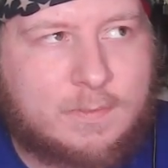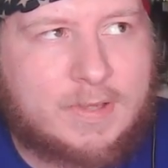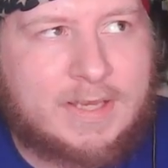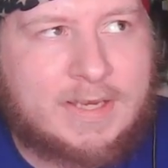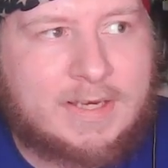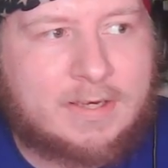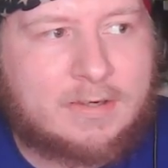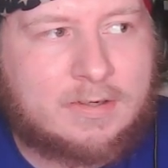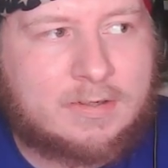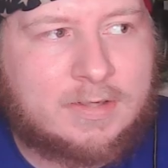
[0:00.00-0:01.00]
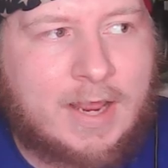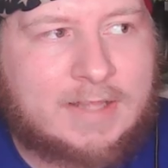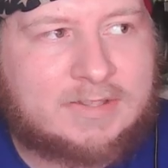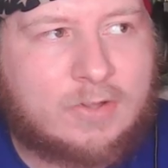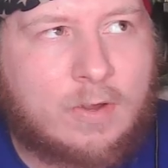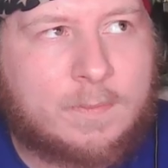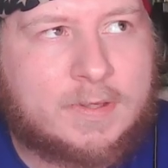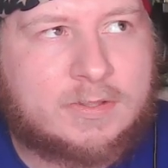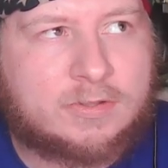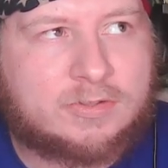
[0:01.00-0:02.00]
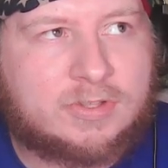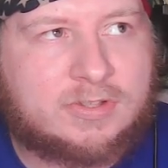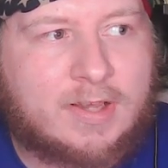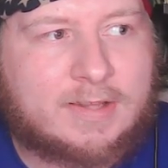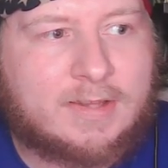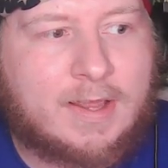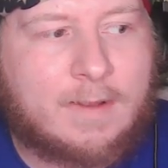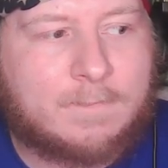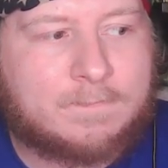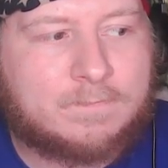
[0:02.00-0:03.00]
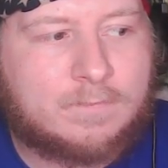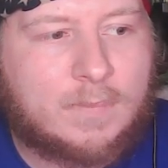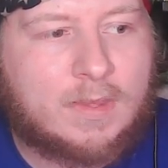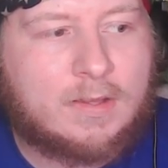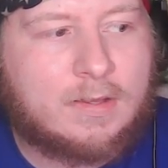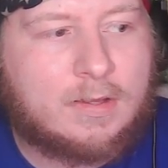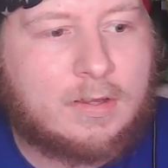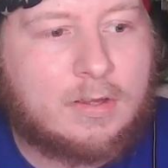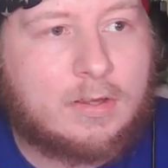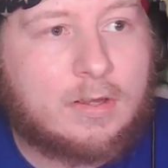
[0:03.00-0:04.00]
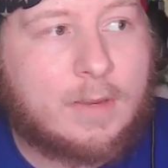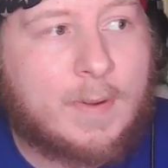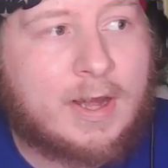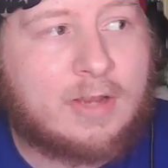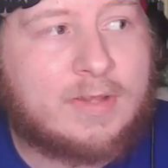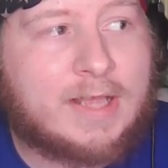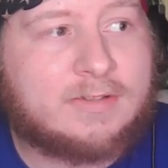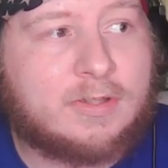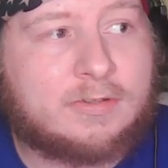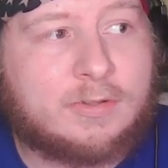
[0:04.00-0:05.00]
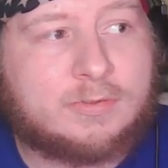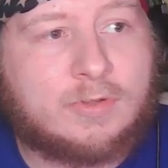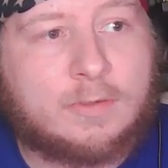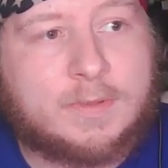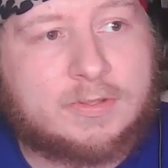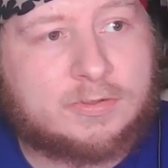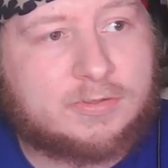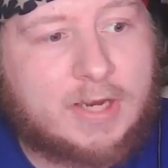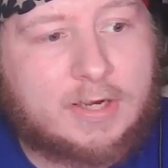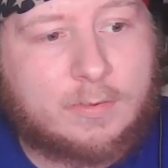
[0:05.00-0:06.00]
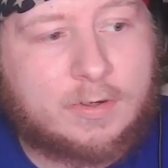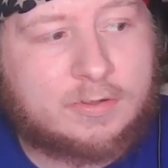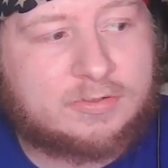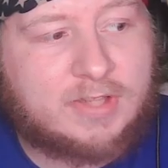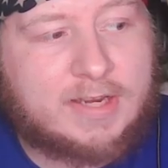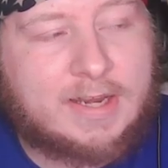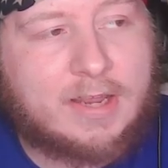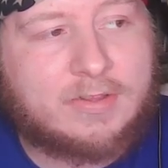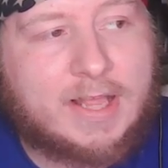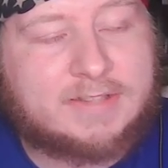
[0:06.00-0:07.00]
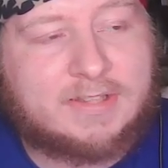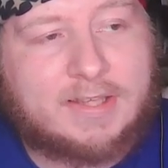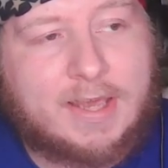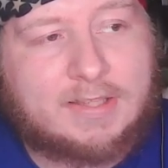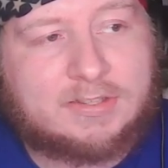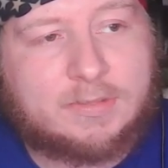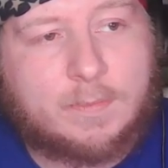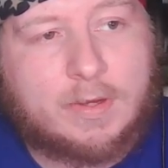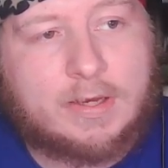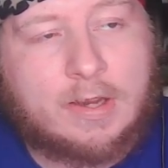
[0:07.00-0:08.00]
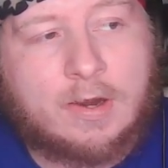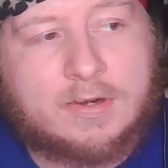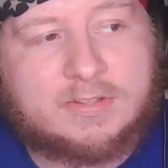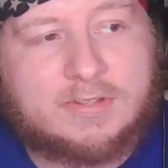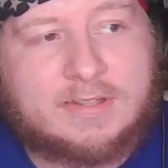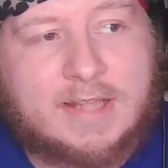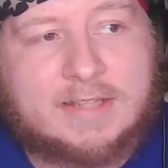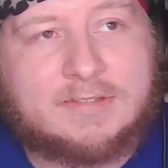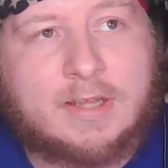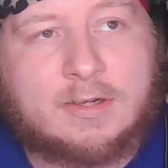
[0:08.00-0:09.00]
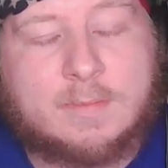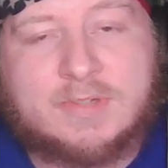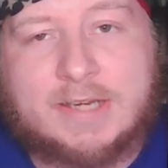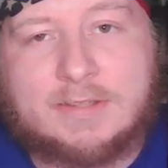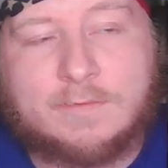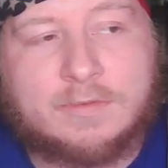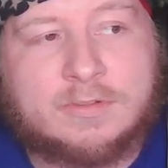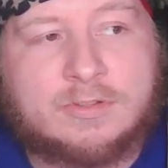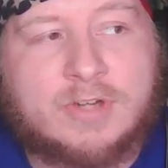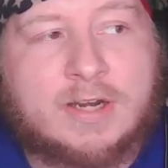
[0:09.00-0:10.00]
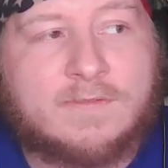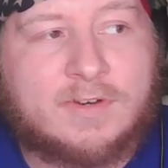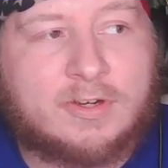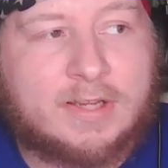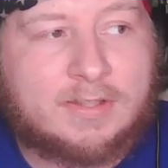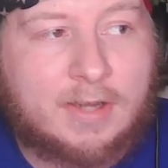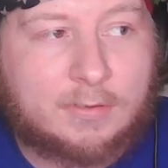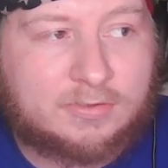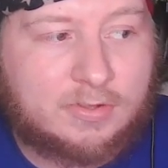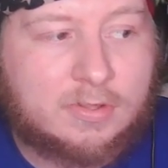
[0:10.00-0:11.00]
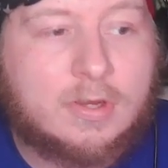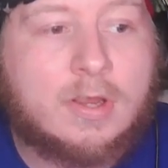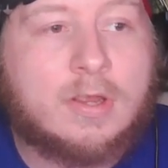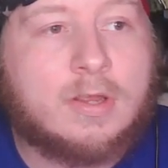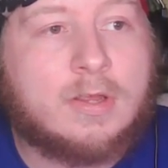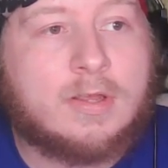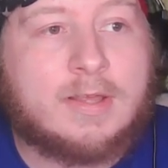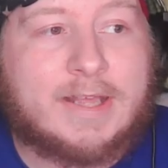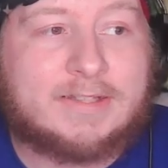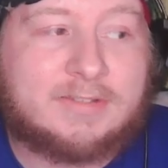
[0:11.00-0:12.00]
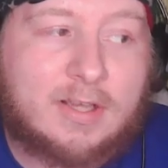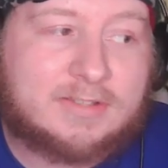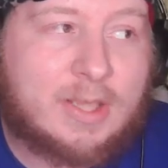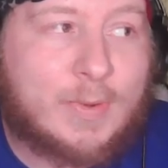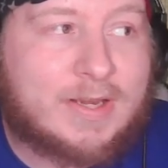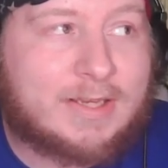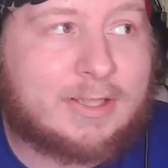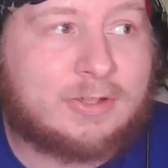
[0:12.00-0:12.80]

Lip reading: be 9 salt pictures, just like that. Apparently I took 2-star pictures. I don't understand how that's the case, but honestly, that's not our objective. We're just trying to figure out the ghost. It sucks that we didn't get